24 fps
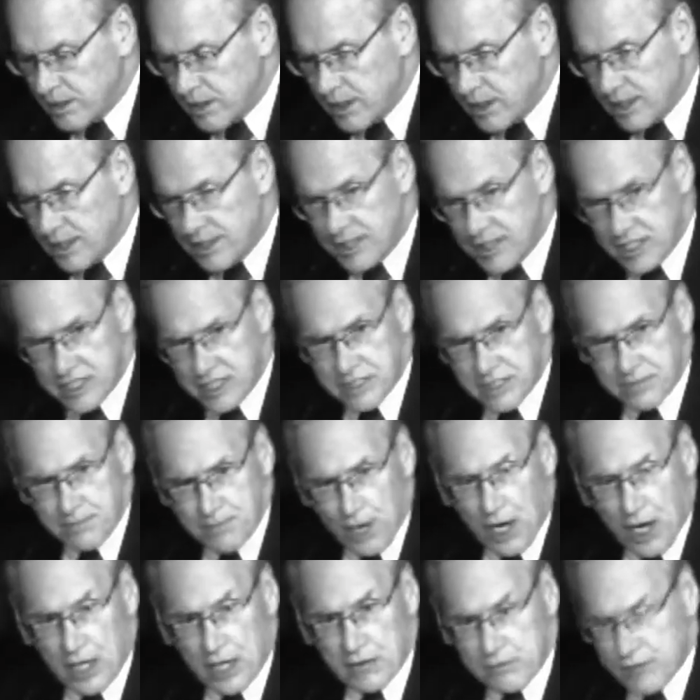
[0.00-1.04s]
And this
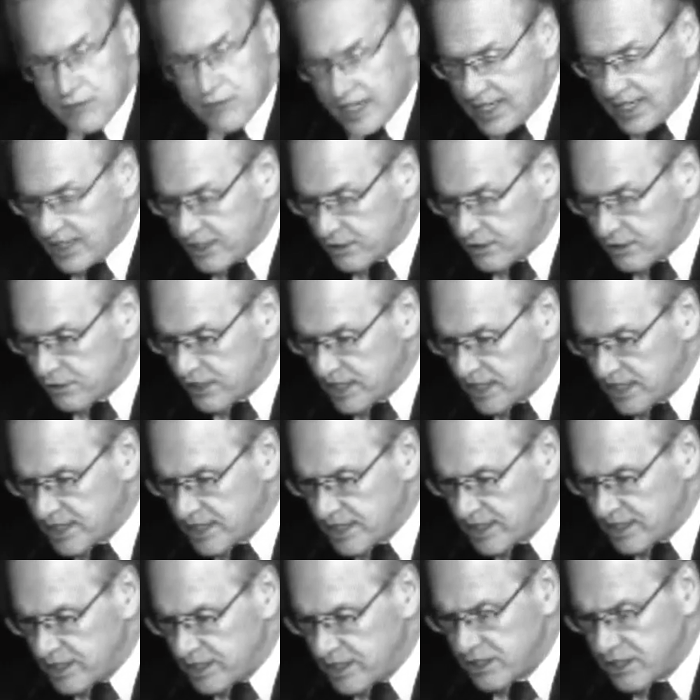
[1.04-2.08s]
small rate increase,
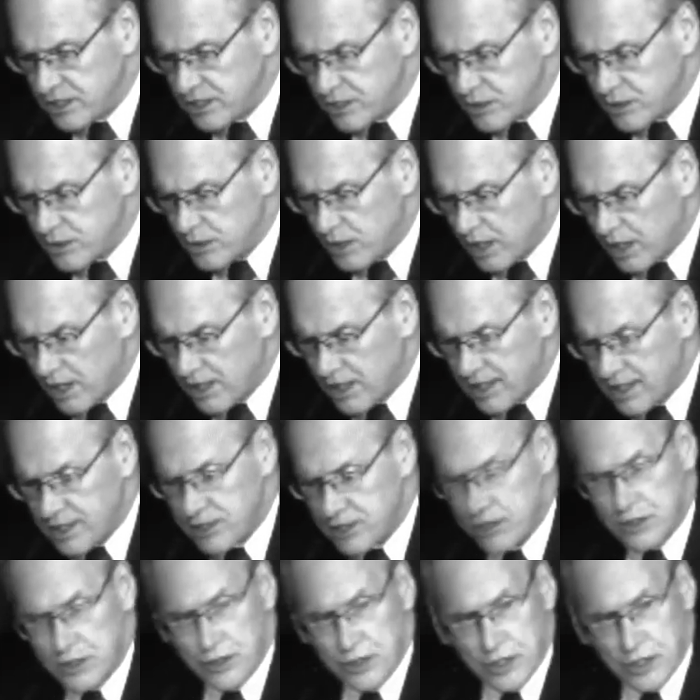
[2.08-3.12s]
in addition to our
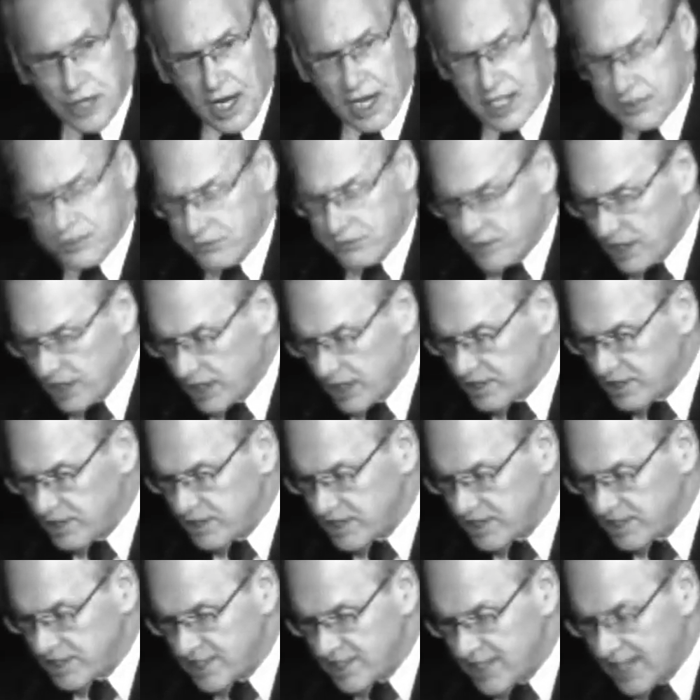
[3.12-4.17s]
internal cost
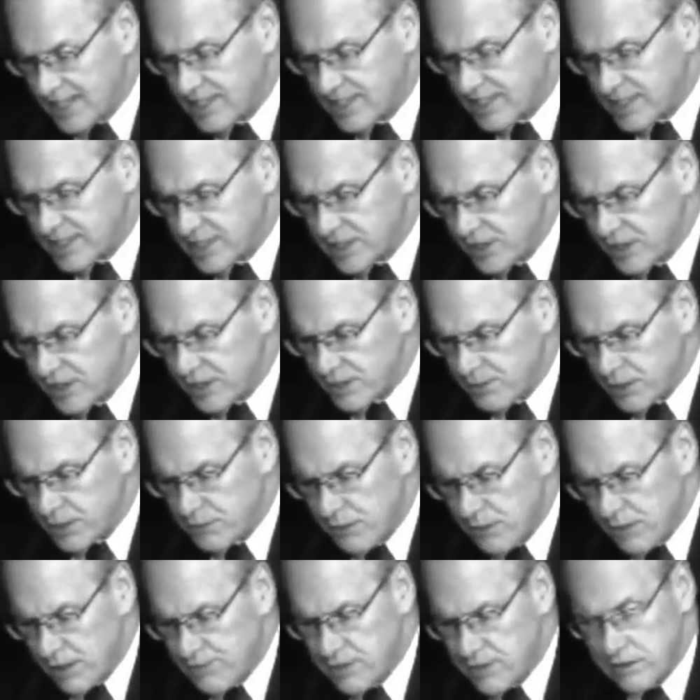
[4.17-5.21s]
reductions, is necessary to
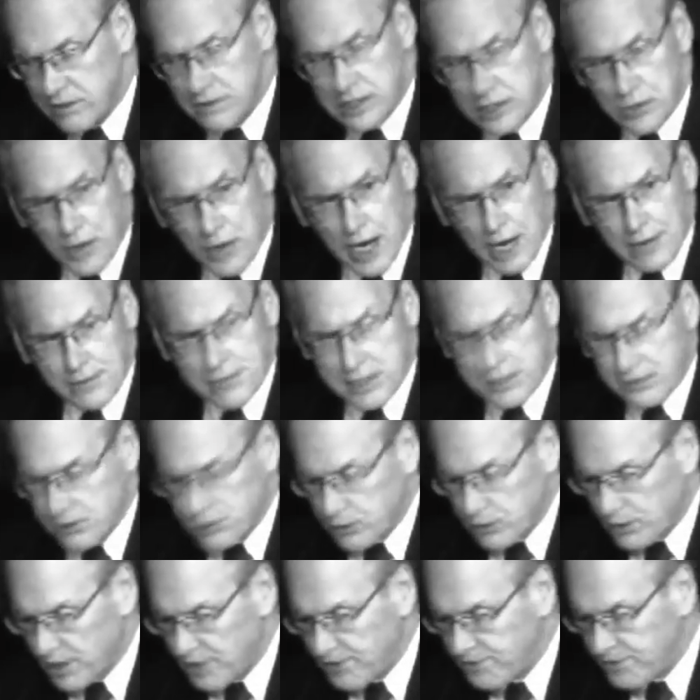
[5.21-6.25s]
meet revenue requirements for
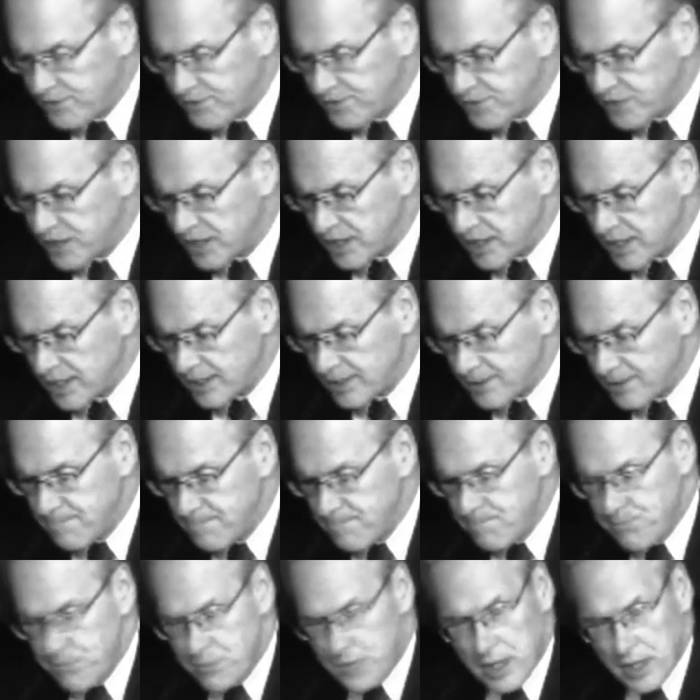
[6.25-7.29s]
2015
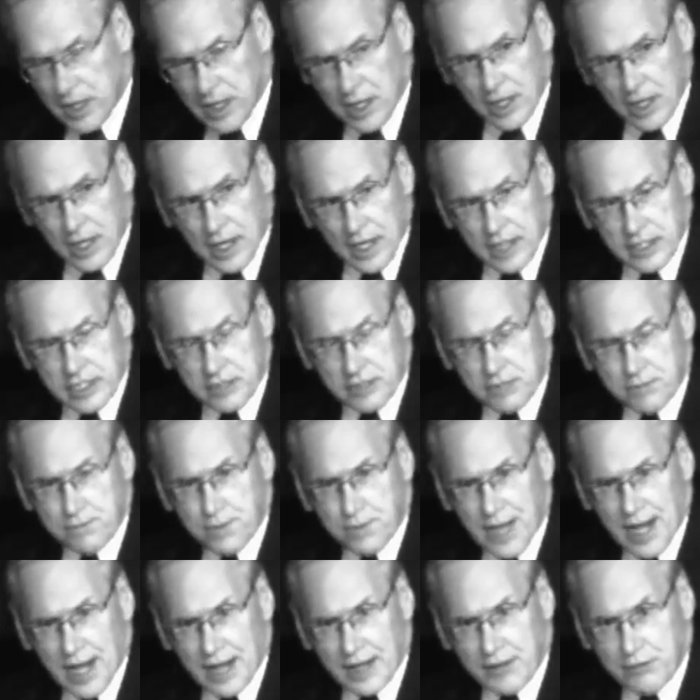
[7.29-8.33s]
and to
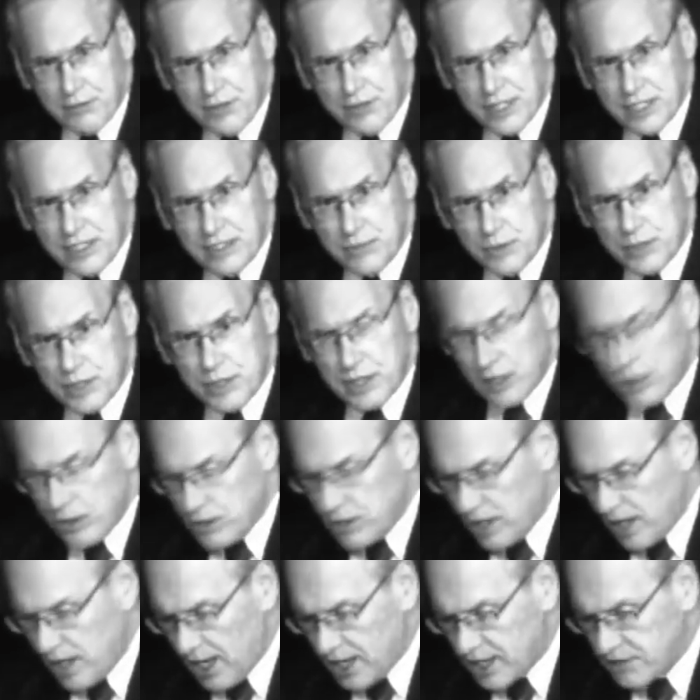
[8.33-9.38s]
supply the region with
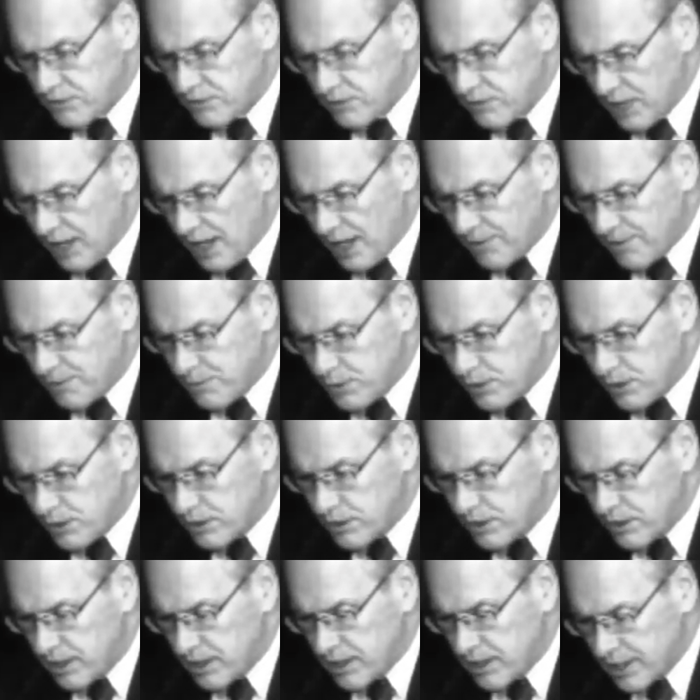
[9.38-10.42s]
low-cost,
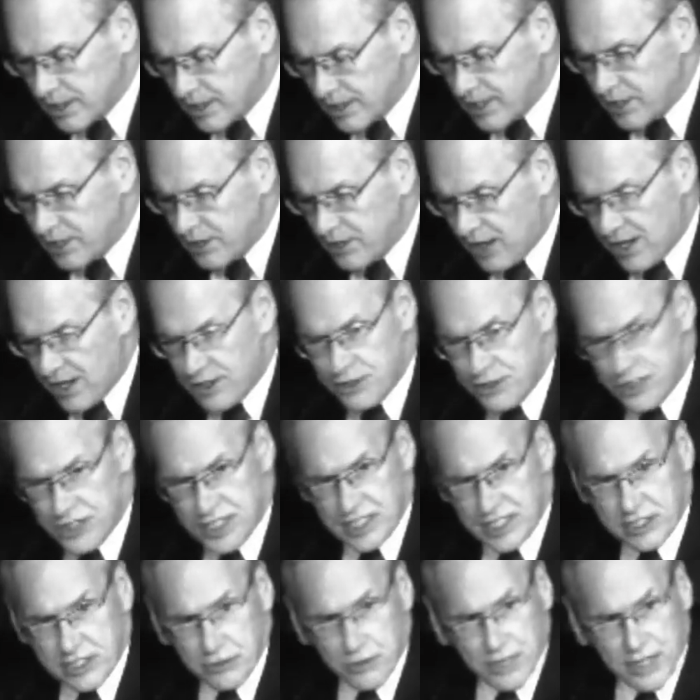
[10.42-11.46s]
reliable, cleaner
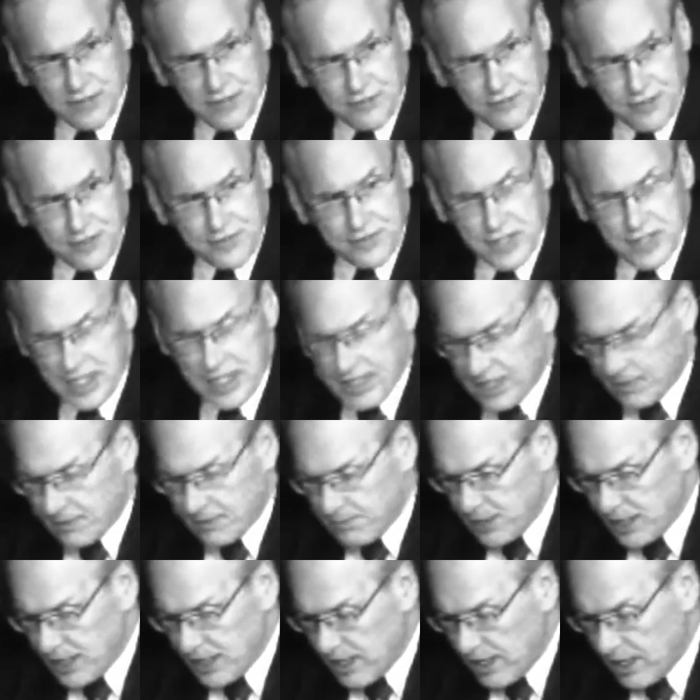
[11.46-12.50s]
energy in 2015
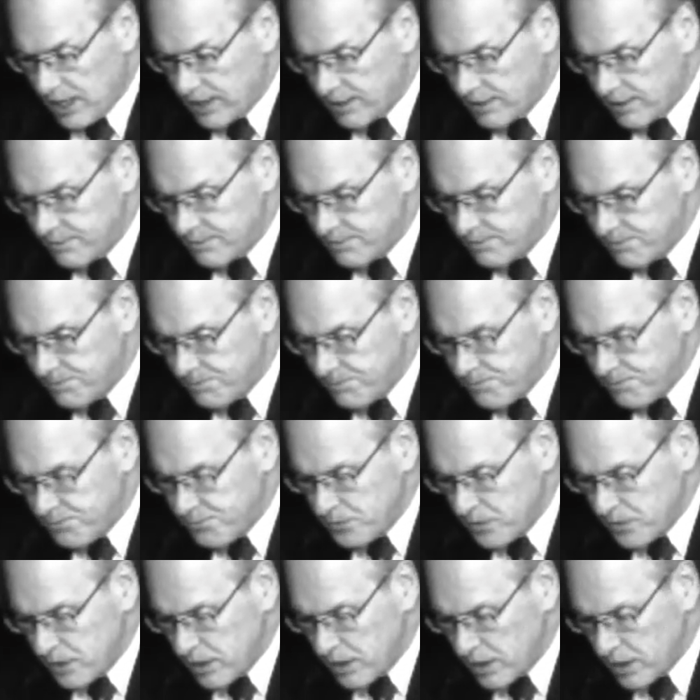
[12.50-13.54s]
and beyond.
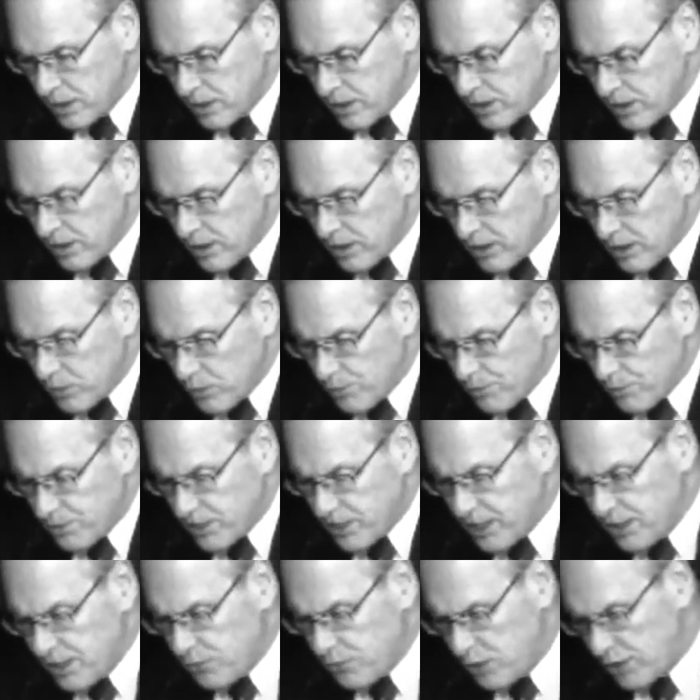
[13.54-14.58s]
We
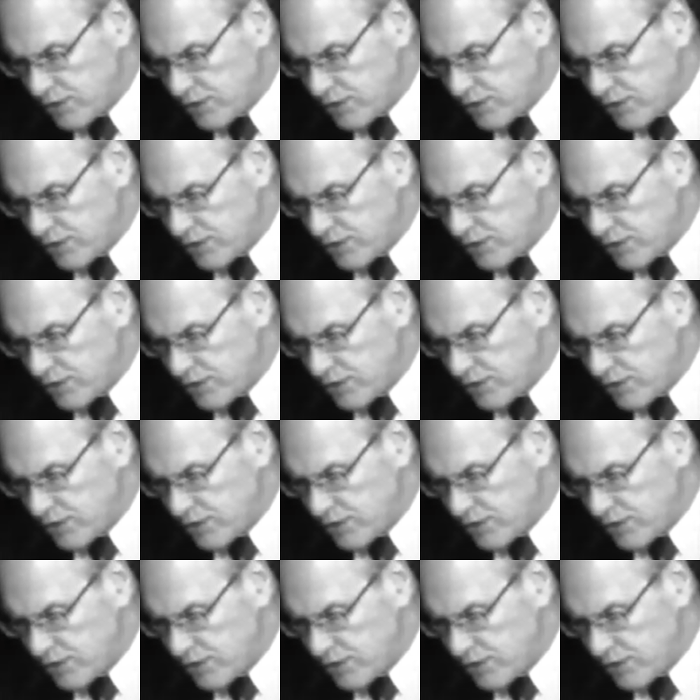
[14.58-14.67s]
believe we